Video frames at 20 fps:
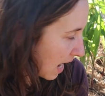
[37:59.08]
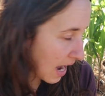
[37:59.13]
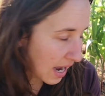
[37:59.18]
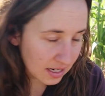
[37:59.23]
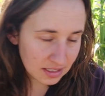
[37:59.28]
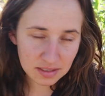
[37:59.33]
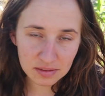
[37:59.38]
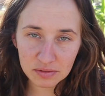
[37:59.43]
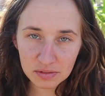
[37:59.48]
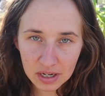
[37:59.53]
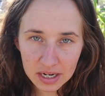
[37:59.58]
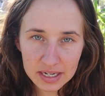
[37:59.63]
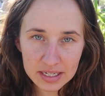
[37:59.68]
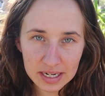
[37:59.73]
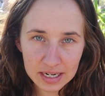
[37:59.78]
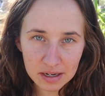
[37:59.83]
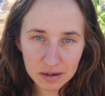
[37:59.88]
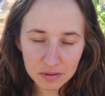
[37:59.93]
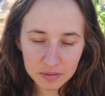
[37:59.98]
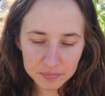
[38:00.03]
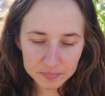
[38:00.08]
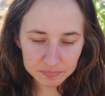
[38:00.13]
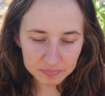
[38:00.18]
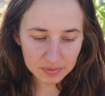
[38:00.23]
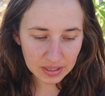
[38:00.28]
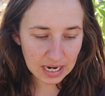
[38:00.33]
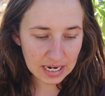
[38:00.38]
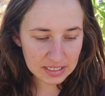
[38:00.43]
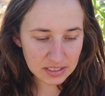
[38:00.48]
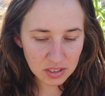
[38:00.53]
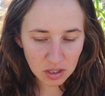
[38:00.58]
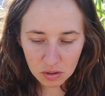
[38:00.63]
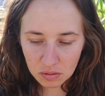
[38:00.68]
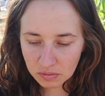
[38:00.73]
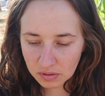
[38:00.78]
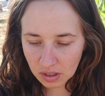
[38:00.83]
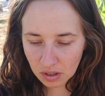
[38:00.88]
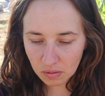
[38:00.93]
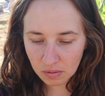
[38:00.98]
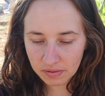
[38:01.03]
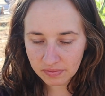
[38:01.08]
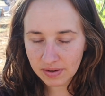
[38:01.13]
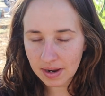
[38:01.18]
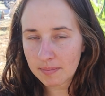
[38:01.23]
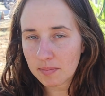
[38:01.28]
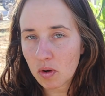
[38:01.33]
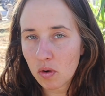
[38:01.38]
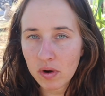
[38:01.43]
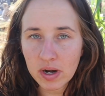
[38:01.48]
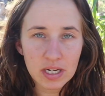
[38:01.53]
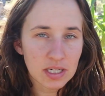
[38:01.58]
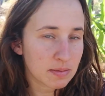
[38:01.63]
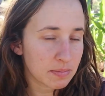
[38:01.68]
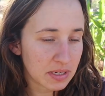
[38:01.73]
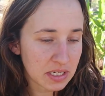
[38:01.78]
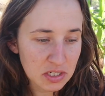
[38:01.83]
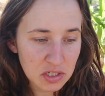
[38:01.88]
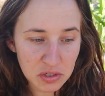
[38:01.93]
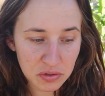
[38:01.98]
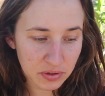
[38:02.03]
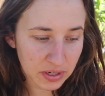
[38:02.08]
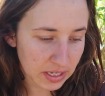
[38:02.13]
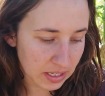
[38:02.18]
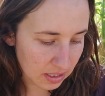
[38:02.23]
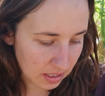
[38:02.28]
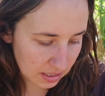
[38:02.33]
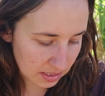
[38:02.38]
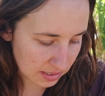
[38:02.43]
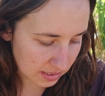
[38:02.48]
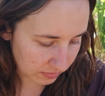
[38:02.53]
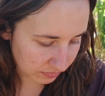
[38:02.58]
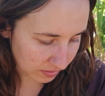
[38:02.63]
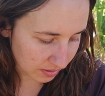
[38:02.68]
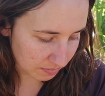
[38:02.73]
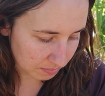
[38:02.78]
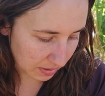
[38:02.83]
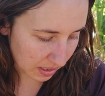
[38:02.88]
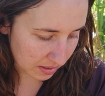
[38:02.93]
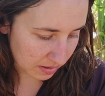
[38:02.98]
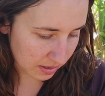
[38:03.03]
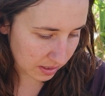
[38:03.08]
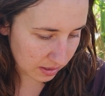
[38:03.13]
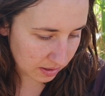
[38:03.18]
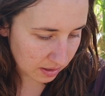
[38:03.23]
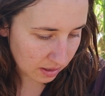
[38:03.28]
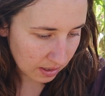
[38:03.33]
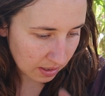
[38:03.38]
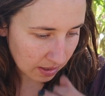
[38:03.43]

As of right now, I don't know if I'm going to be doing a different method.